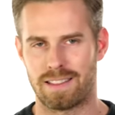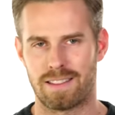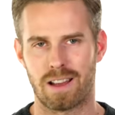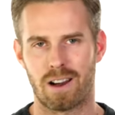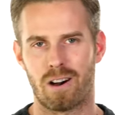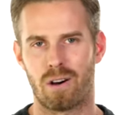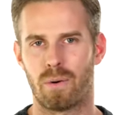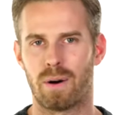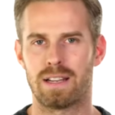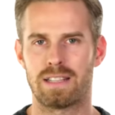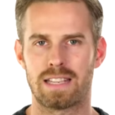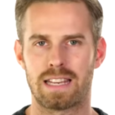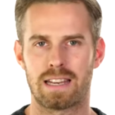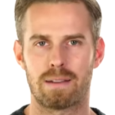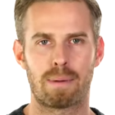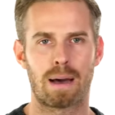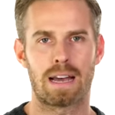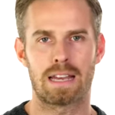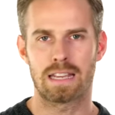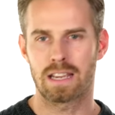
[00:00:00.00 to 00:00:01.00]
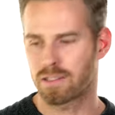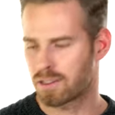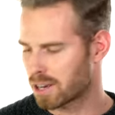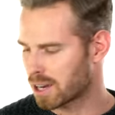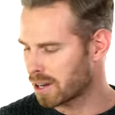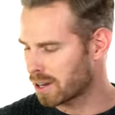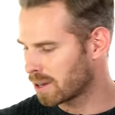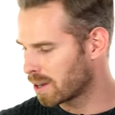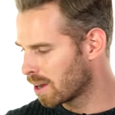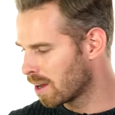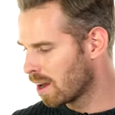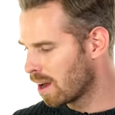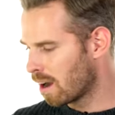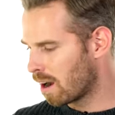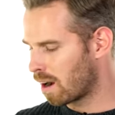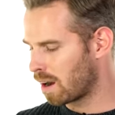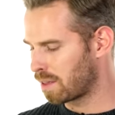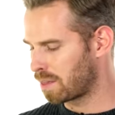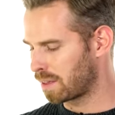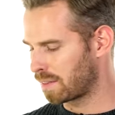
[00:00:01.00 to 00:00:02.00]
in the RYD about a year ago,
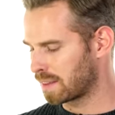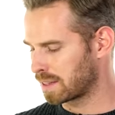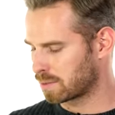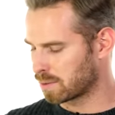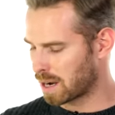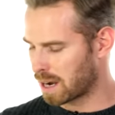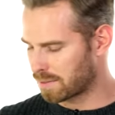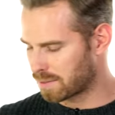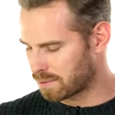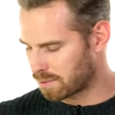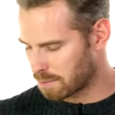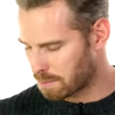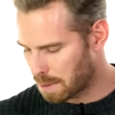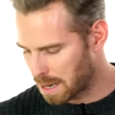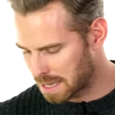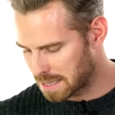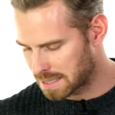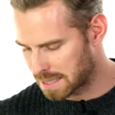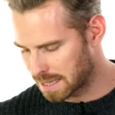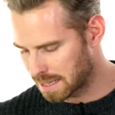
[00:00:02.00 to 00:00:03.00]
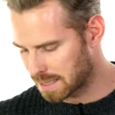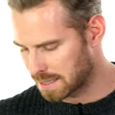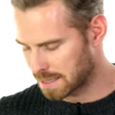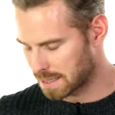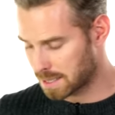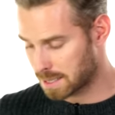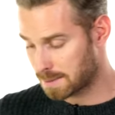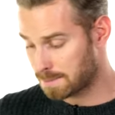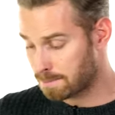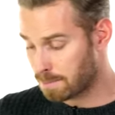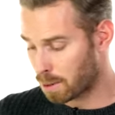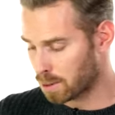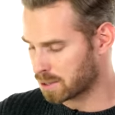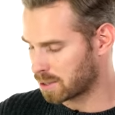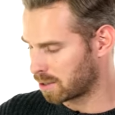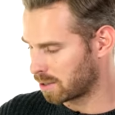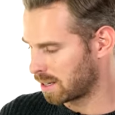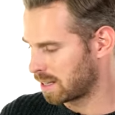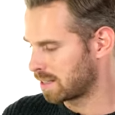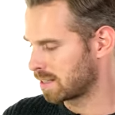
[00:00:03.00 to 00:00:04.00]
I think this will have to replace it because it's
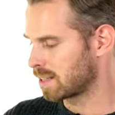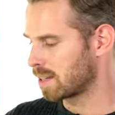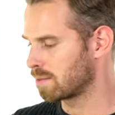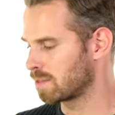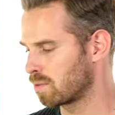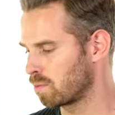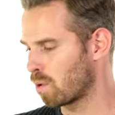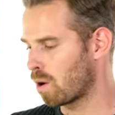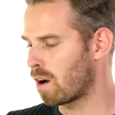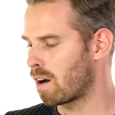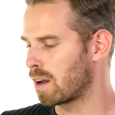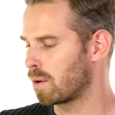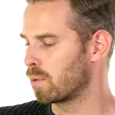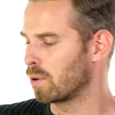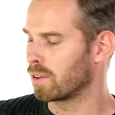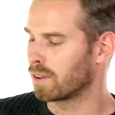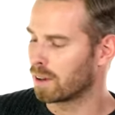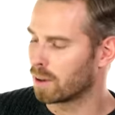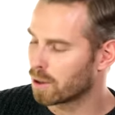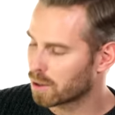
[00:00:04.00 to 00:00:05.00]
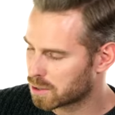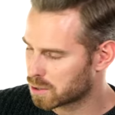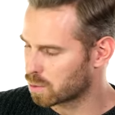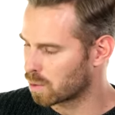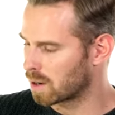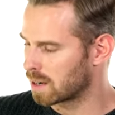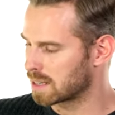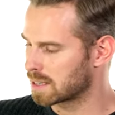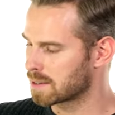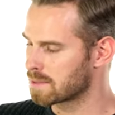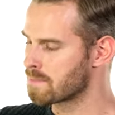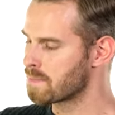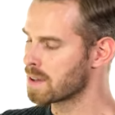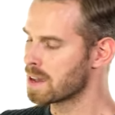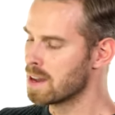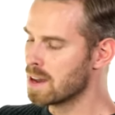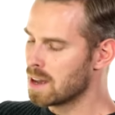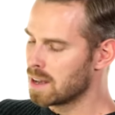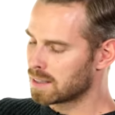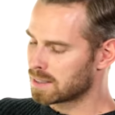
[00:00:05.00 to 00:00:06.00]
spot on in terms of what I want looks-wise.
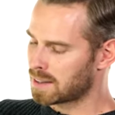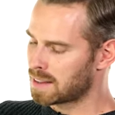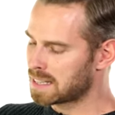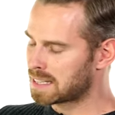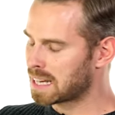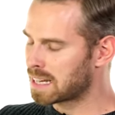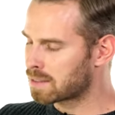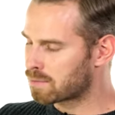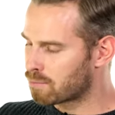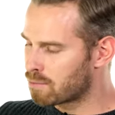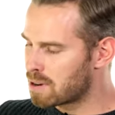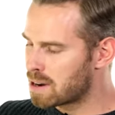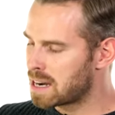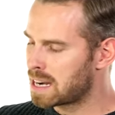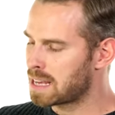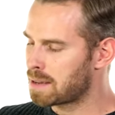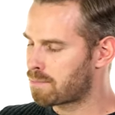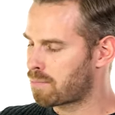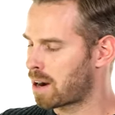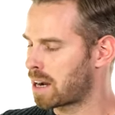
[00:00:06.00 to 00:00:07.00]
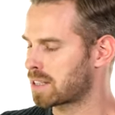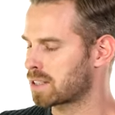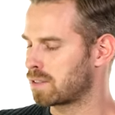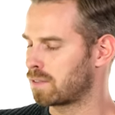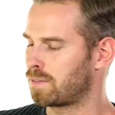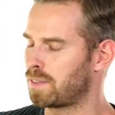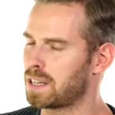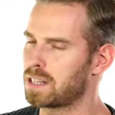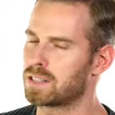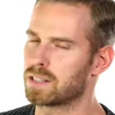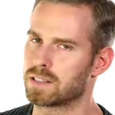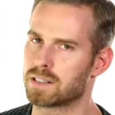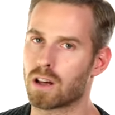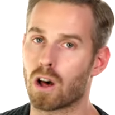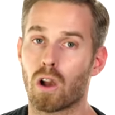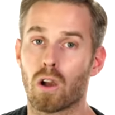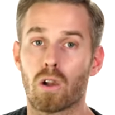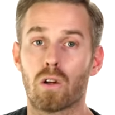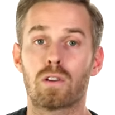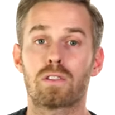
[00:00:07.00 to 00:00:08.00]
So this has really practical features
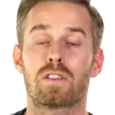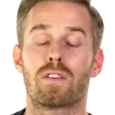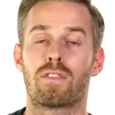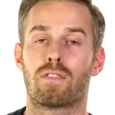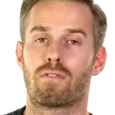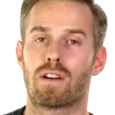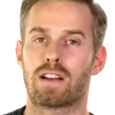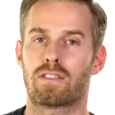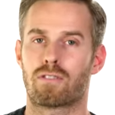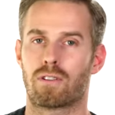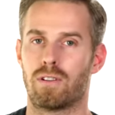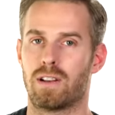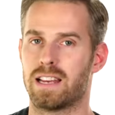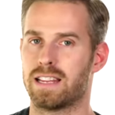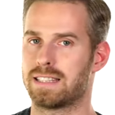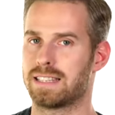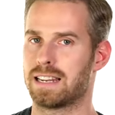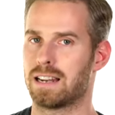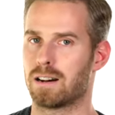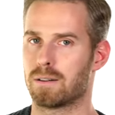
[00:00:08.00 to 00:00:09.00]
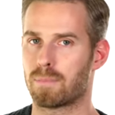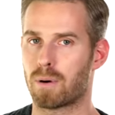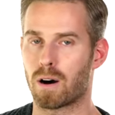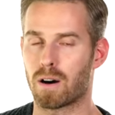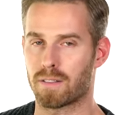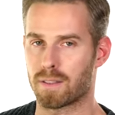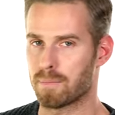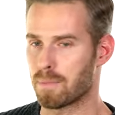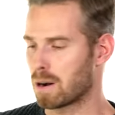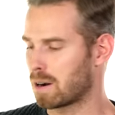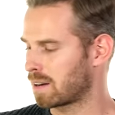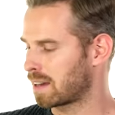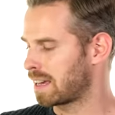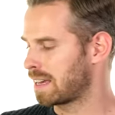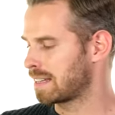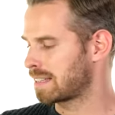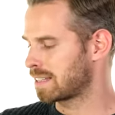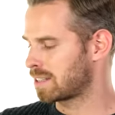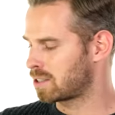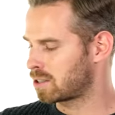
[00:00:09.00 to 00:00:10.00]
that a lot of the retro lids in our part of the
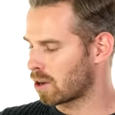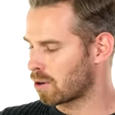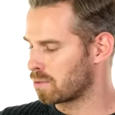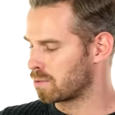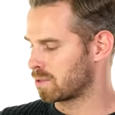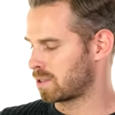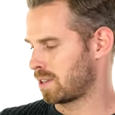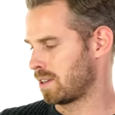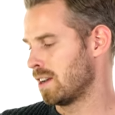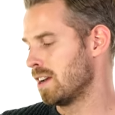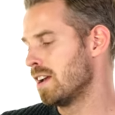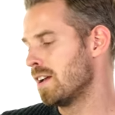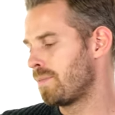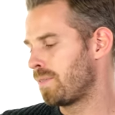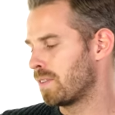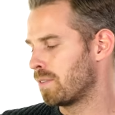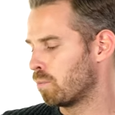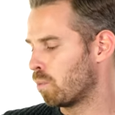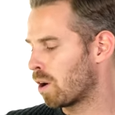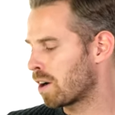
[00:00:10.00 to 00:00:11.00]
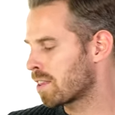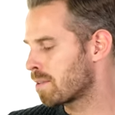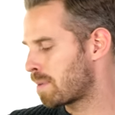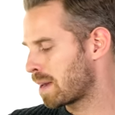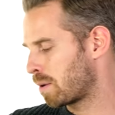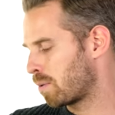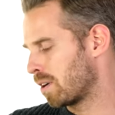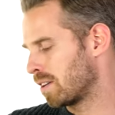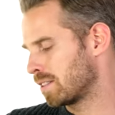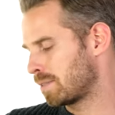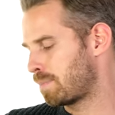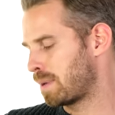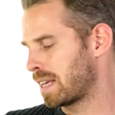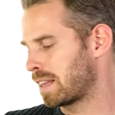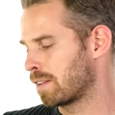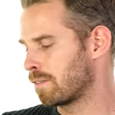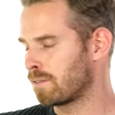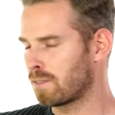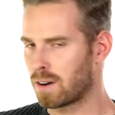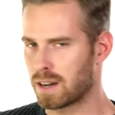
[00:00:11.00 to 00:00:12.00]
market don't. One of the big ones
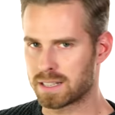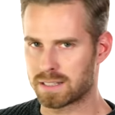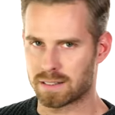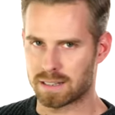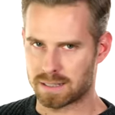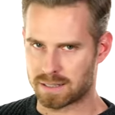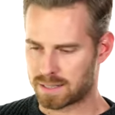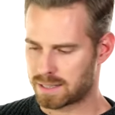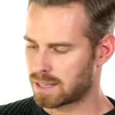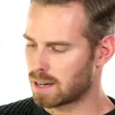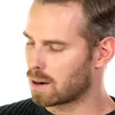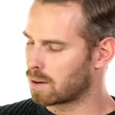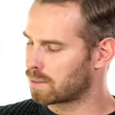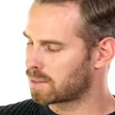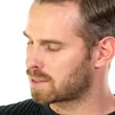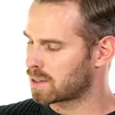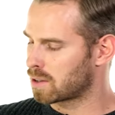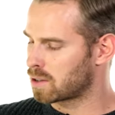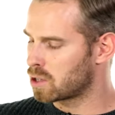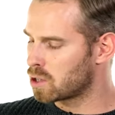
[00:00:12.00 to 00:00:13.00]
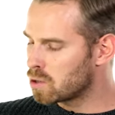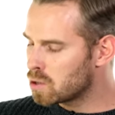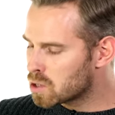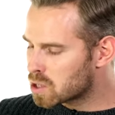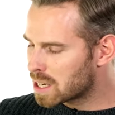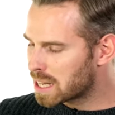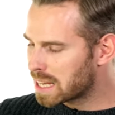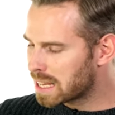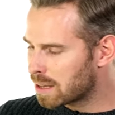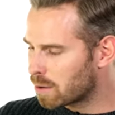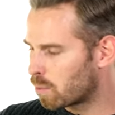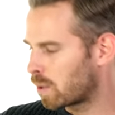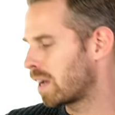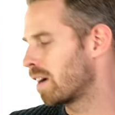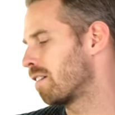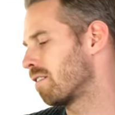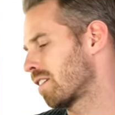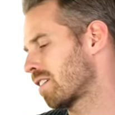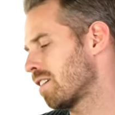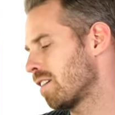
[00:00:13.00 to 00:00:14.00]
being the visor itself. So usually we
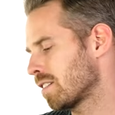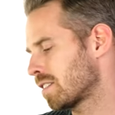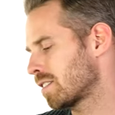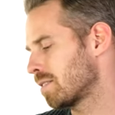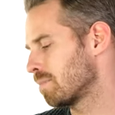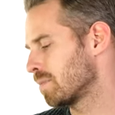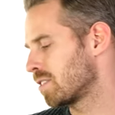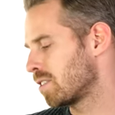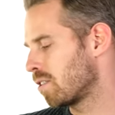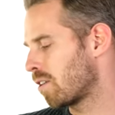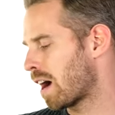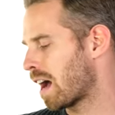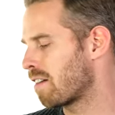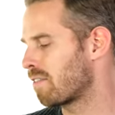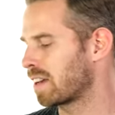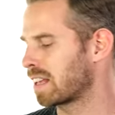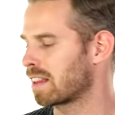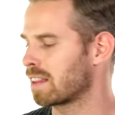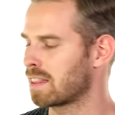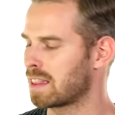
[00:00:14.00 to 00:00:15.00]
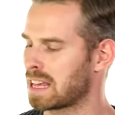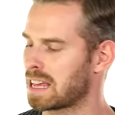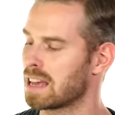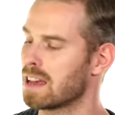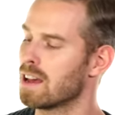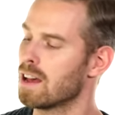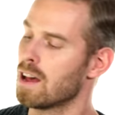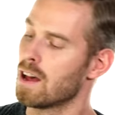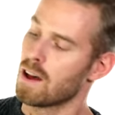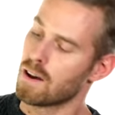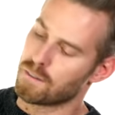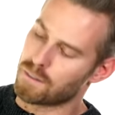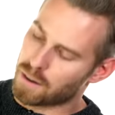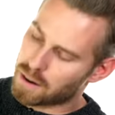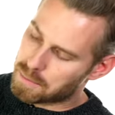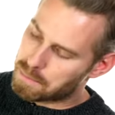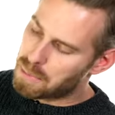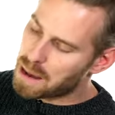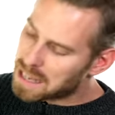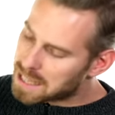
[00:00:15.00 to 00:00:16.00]
are accustomed to not having the
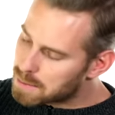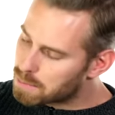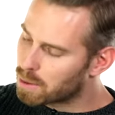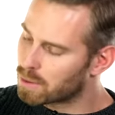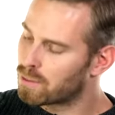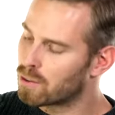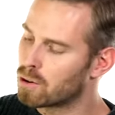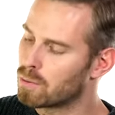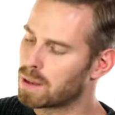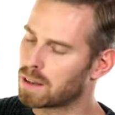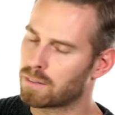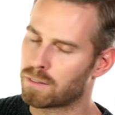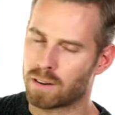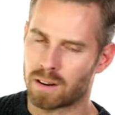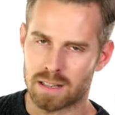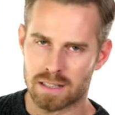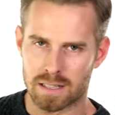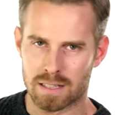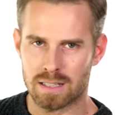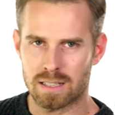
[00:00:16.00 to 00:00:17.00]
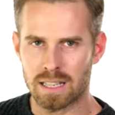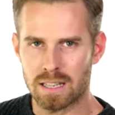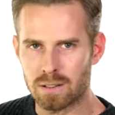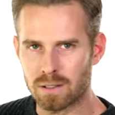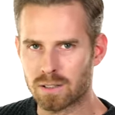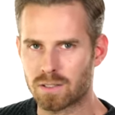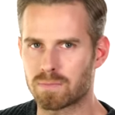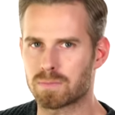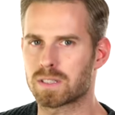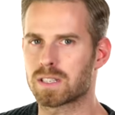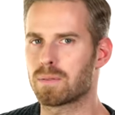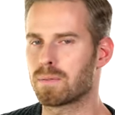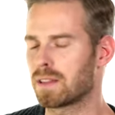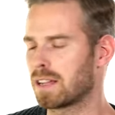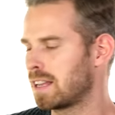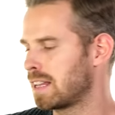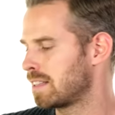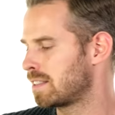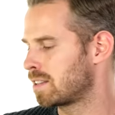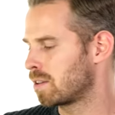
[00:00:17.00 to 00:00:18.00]
very best performing visor seals from some of
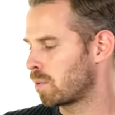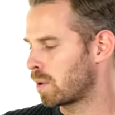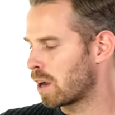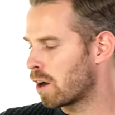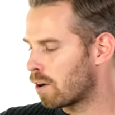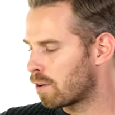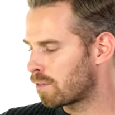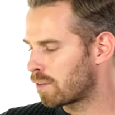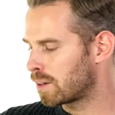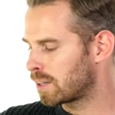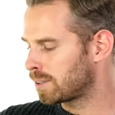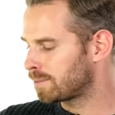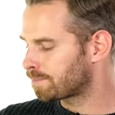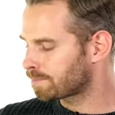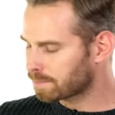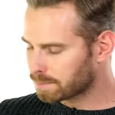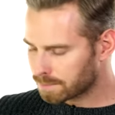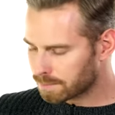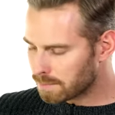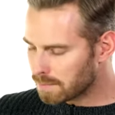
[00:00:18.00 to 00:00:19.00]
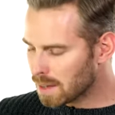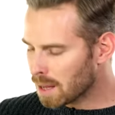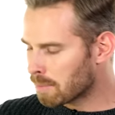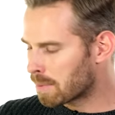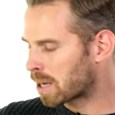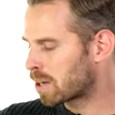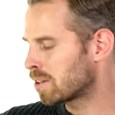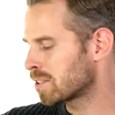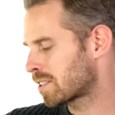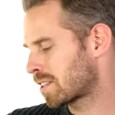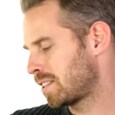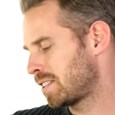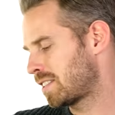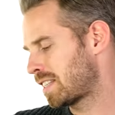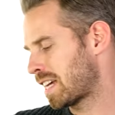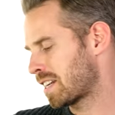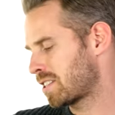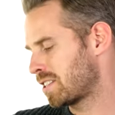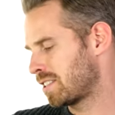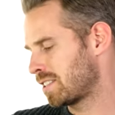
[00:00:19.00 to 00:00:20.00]
the lids that we offer, because
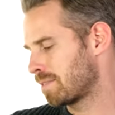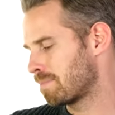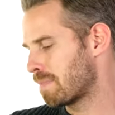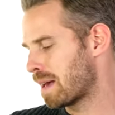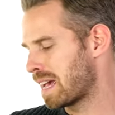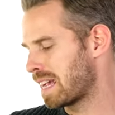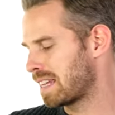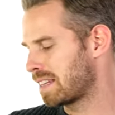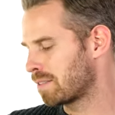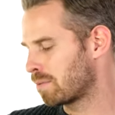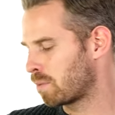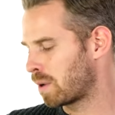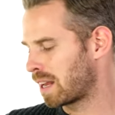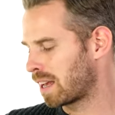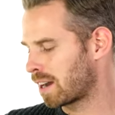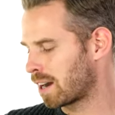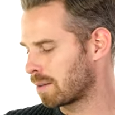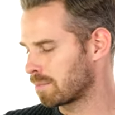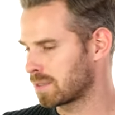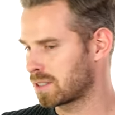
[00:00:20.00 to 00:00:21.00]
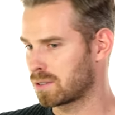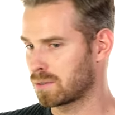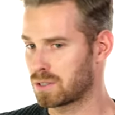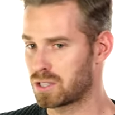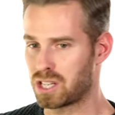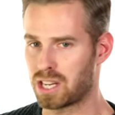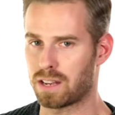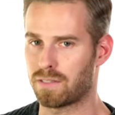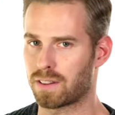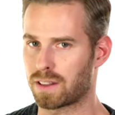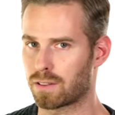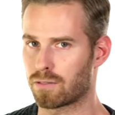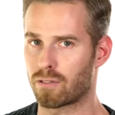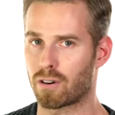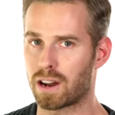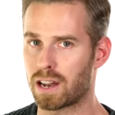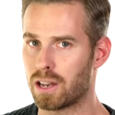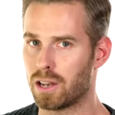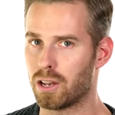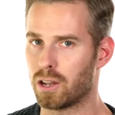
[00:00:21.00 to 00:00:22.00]
concessions are made when it comes to achieving the
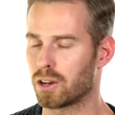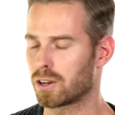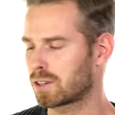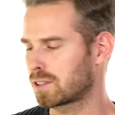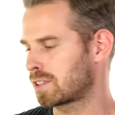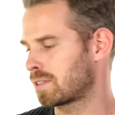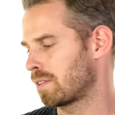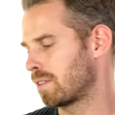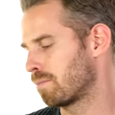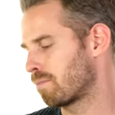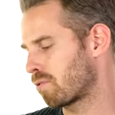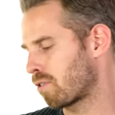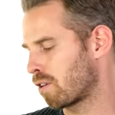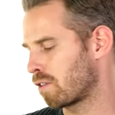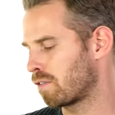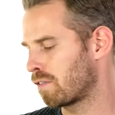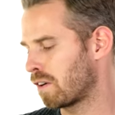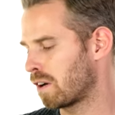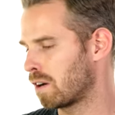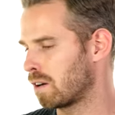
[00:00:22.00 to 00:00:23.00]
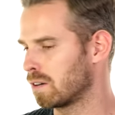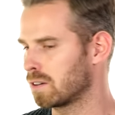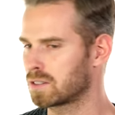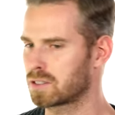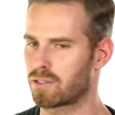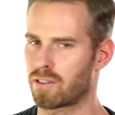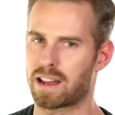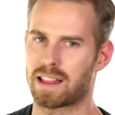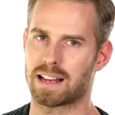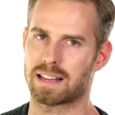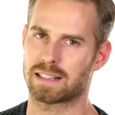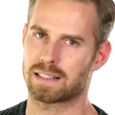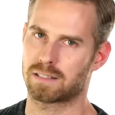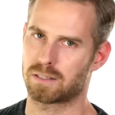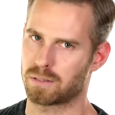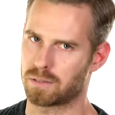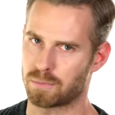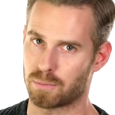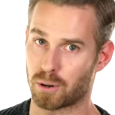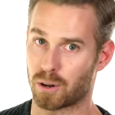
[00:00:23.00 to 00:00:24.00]
right looks and profile to create that
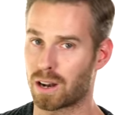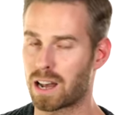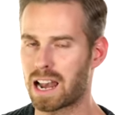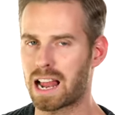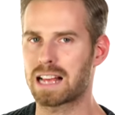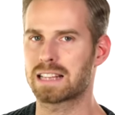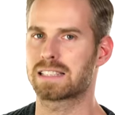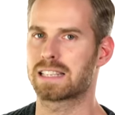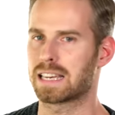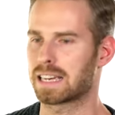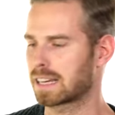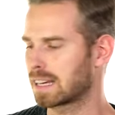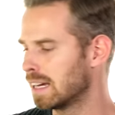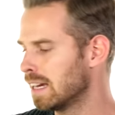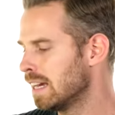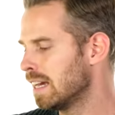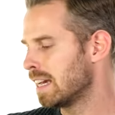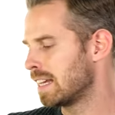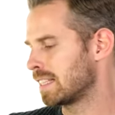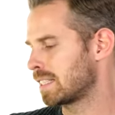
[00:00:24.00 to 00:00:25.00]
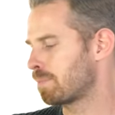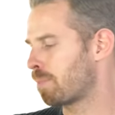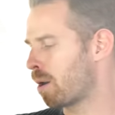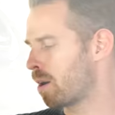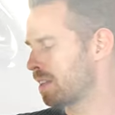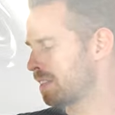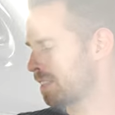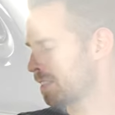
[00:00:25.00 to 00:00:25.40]
sort of more classic inspired